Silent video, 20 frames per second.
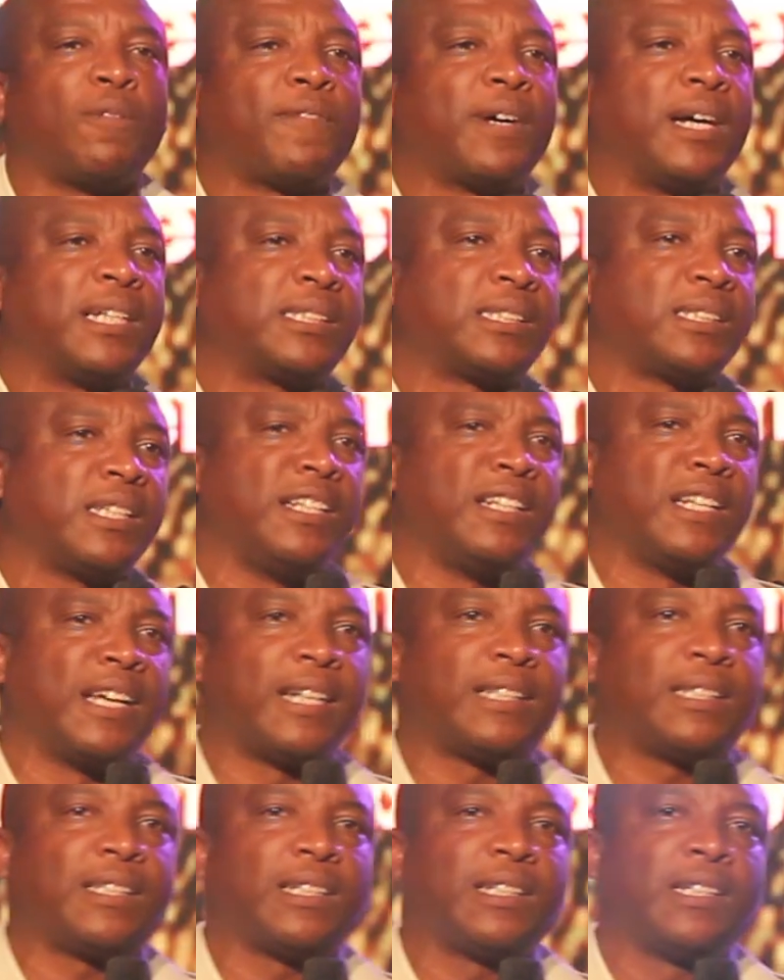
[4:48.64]
of us saying
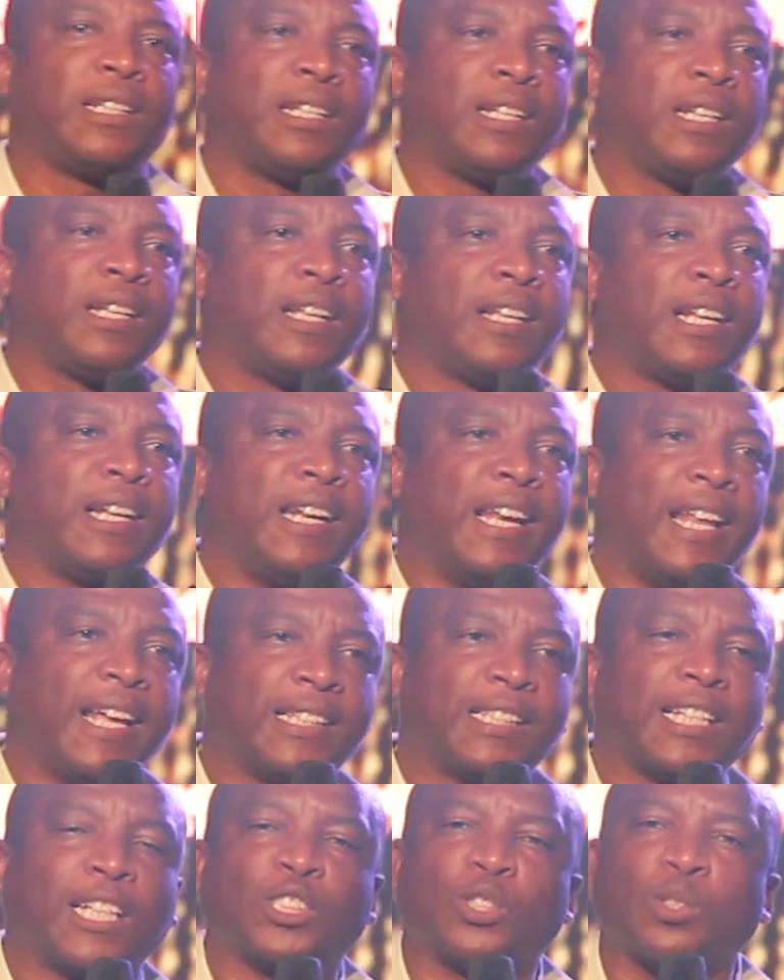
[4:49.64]
that
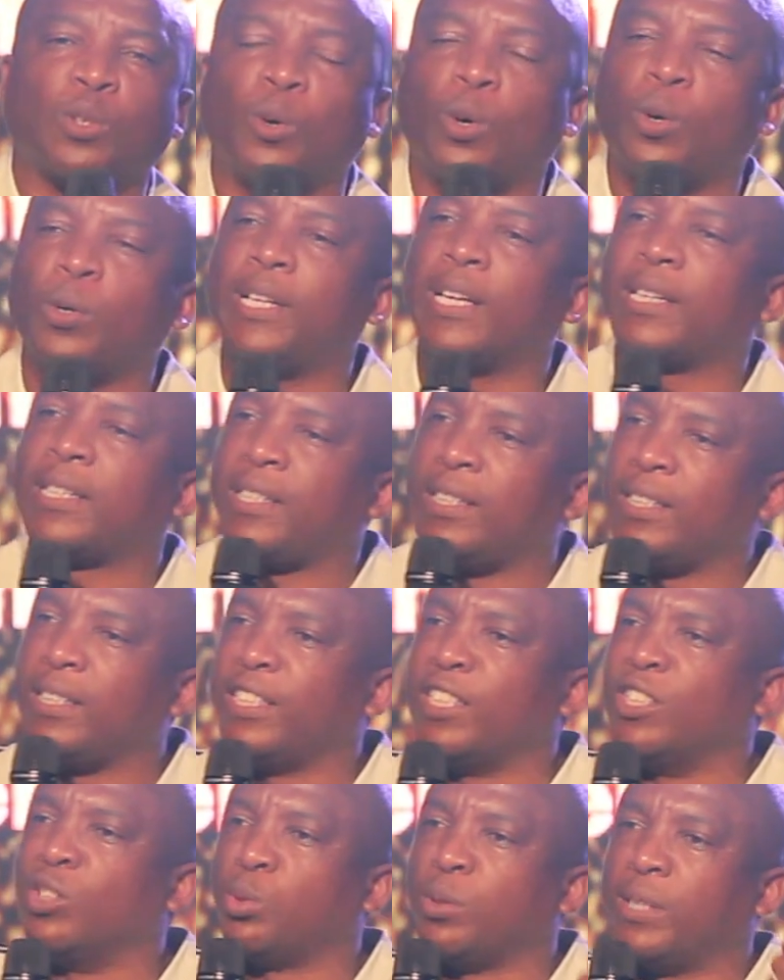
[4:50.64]
let us throw the
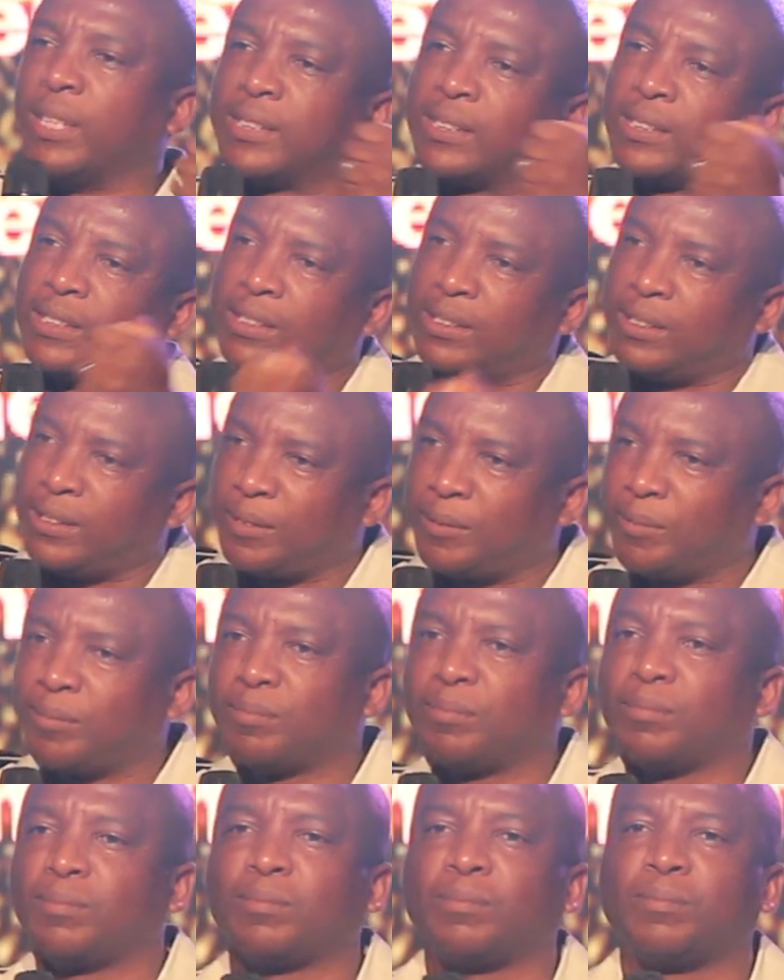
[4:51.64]
key into the sea.
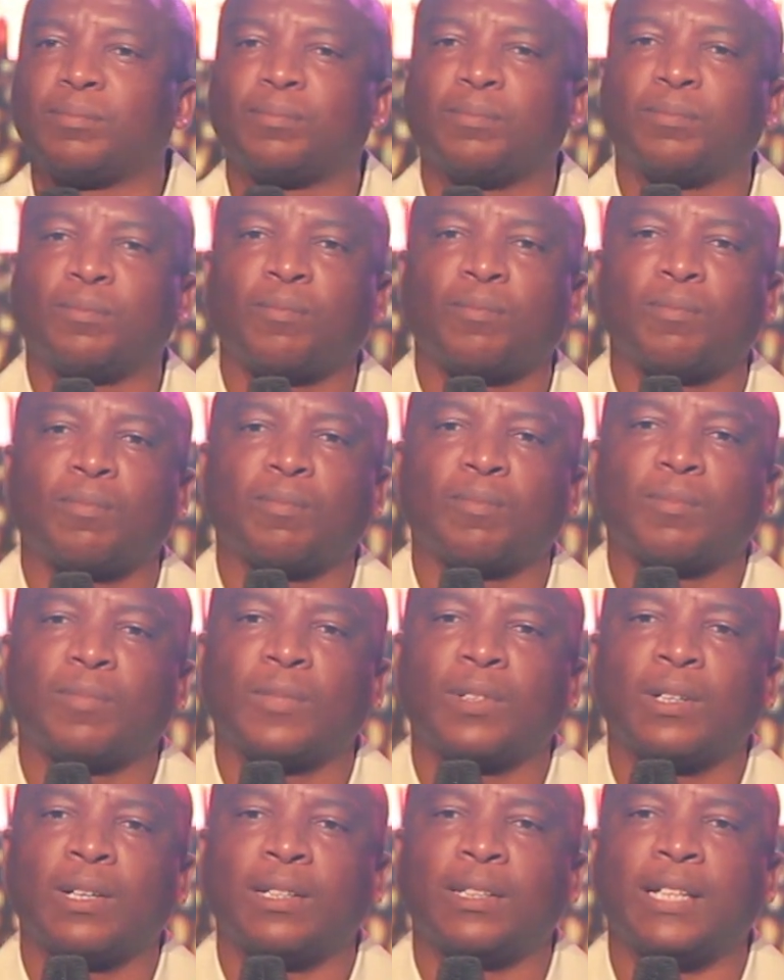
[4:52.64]

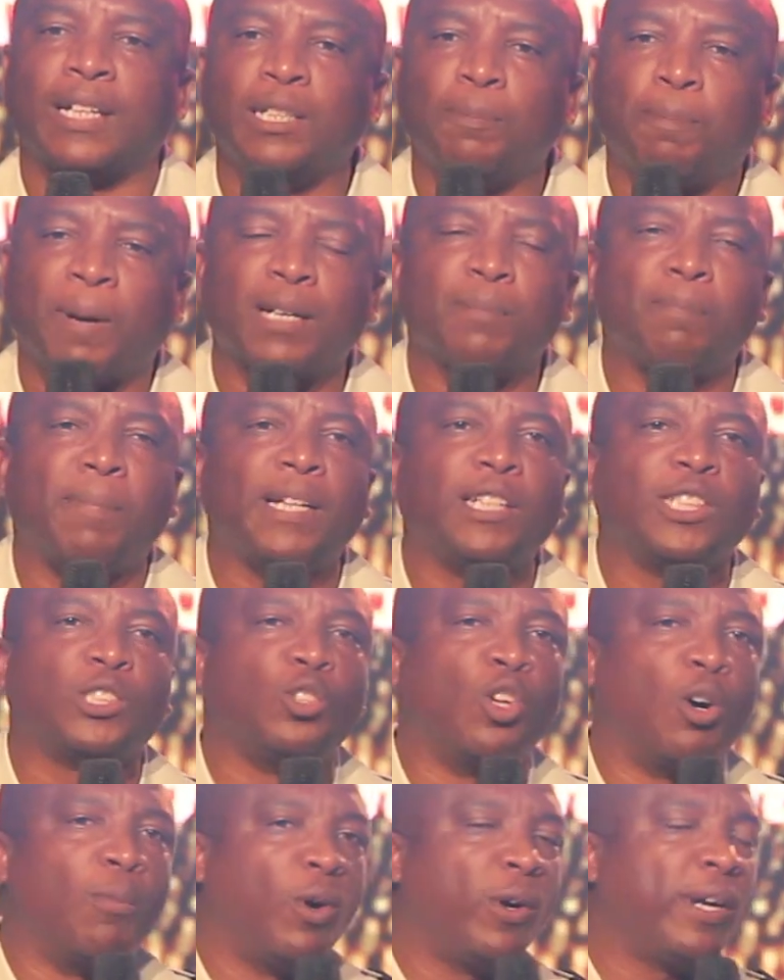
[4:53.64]
The department
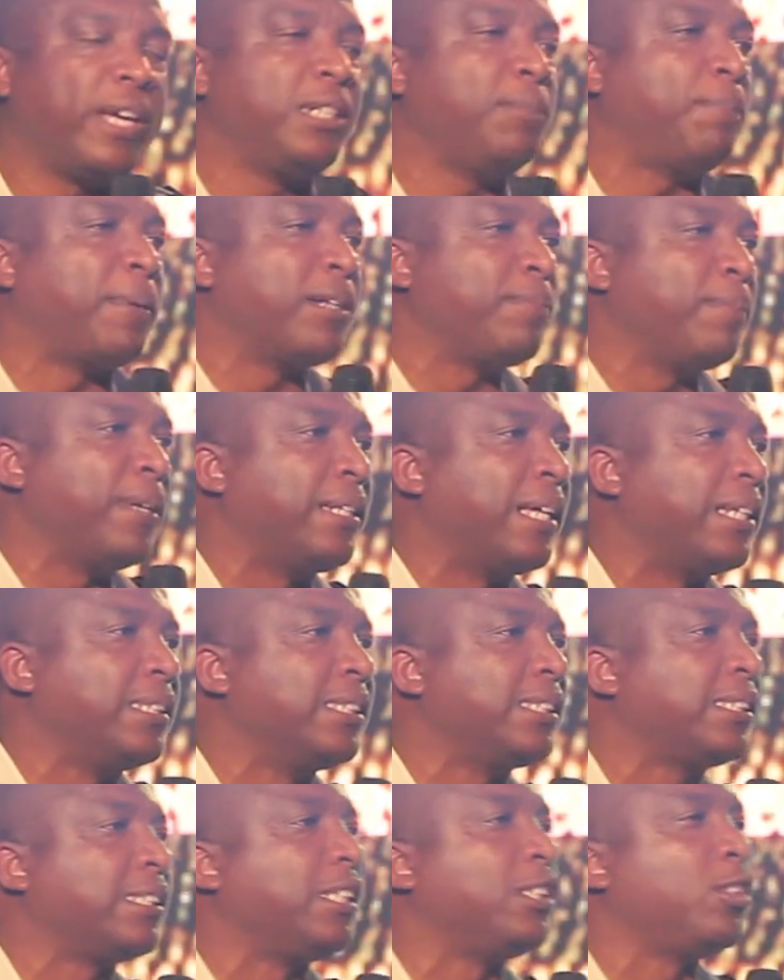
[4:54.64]
is no more a department that
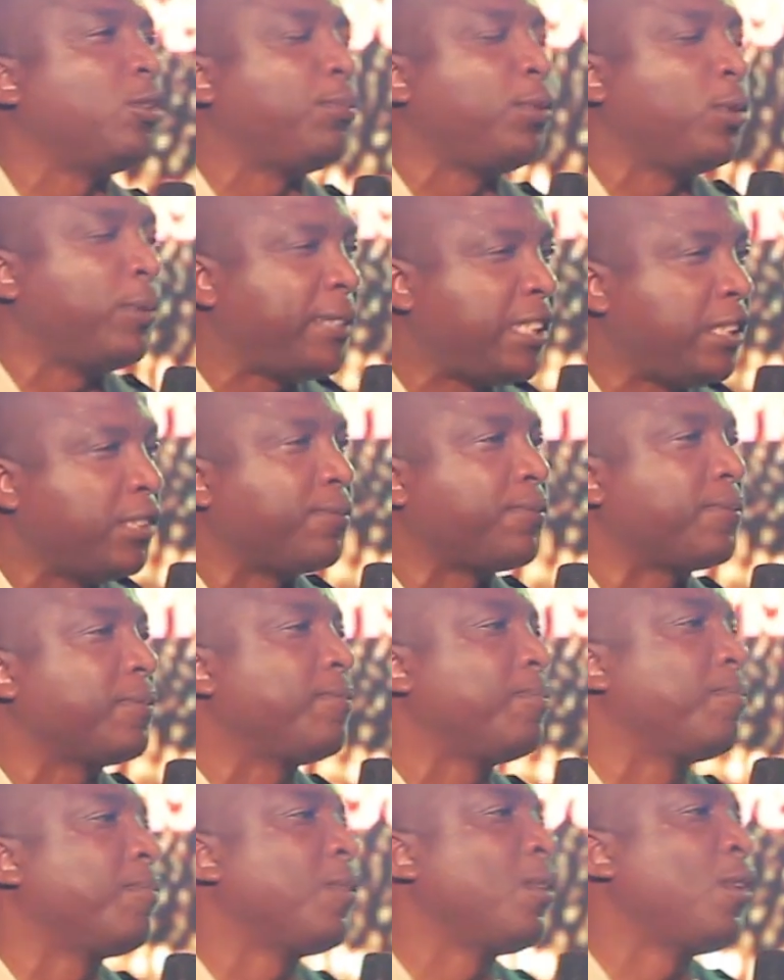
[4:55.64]
is
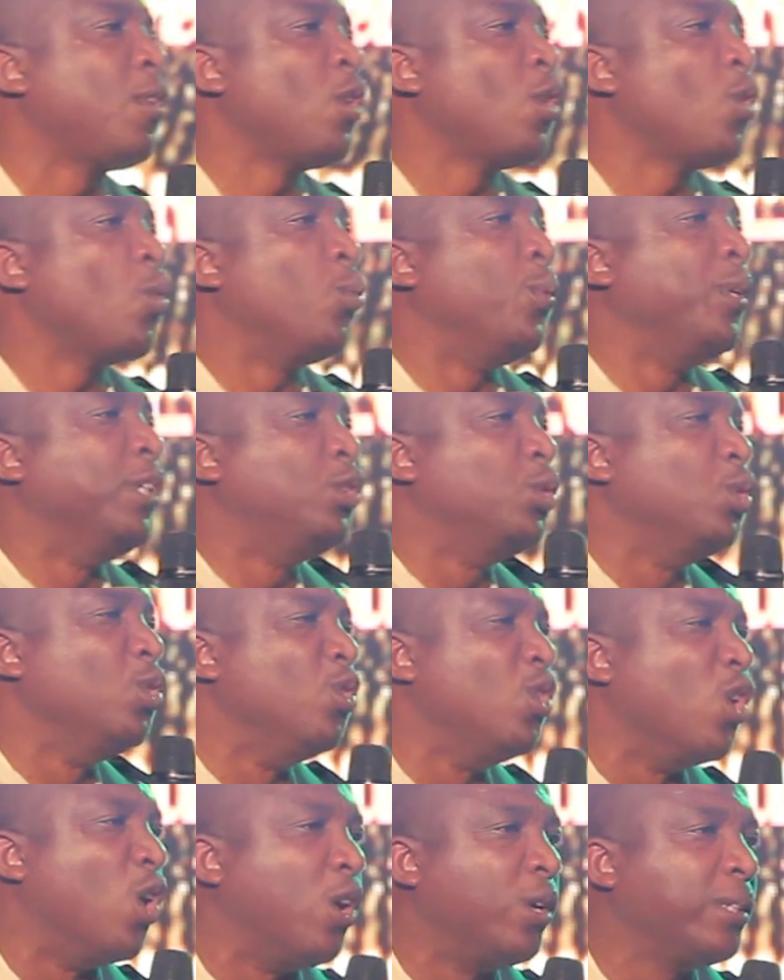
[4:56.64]
retributive. We
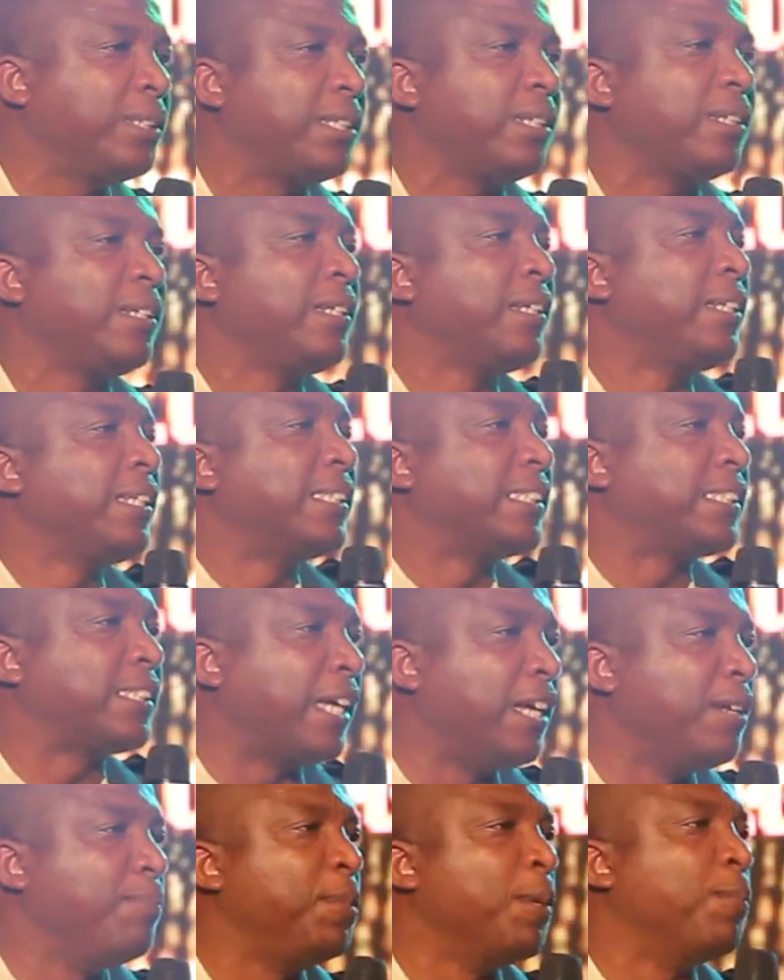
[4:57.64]
do not
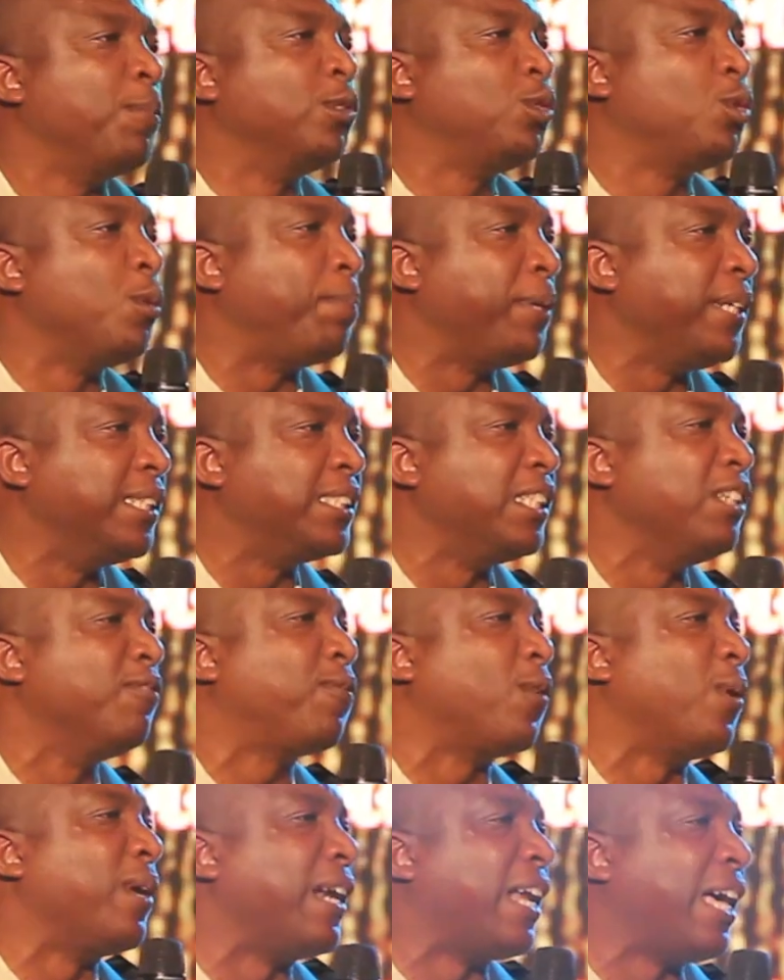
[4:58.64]
send people to
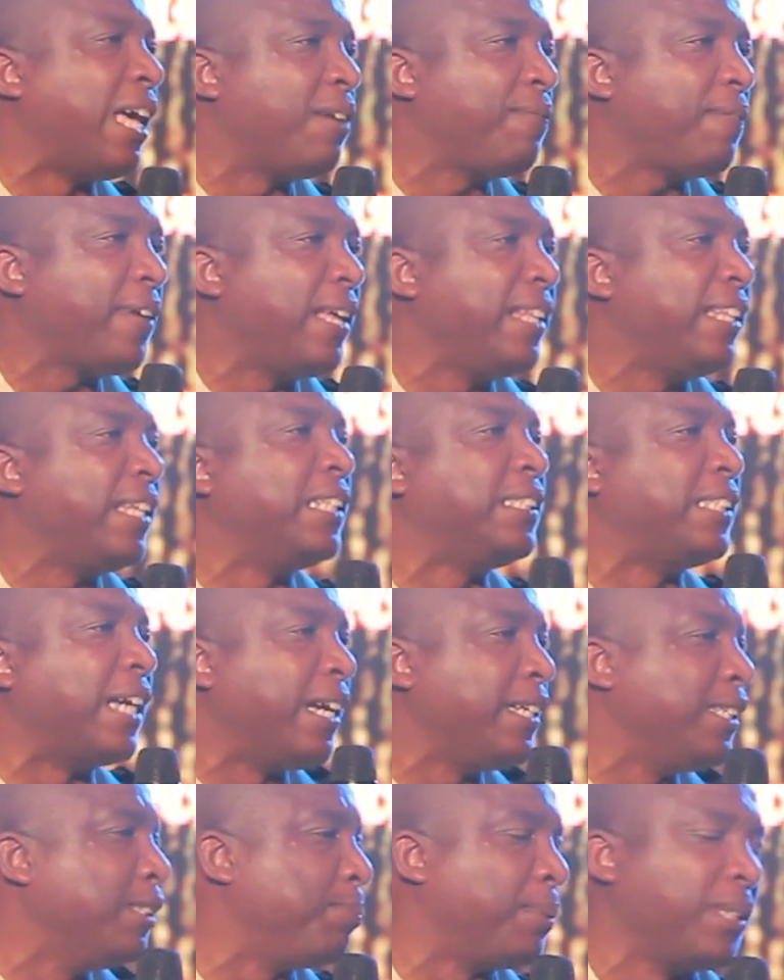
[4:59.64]
prison for life and they
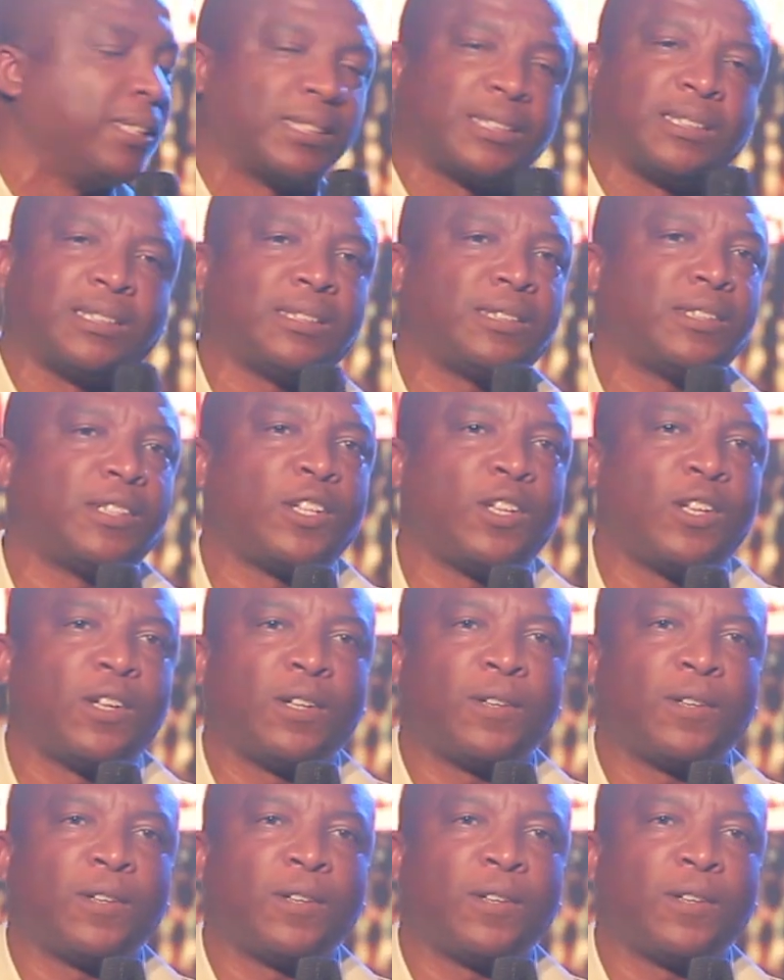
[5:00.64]
die in prison.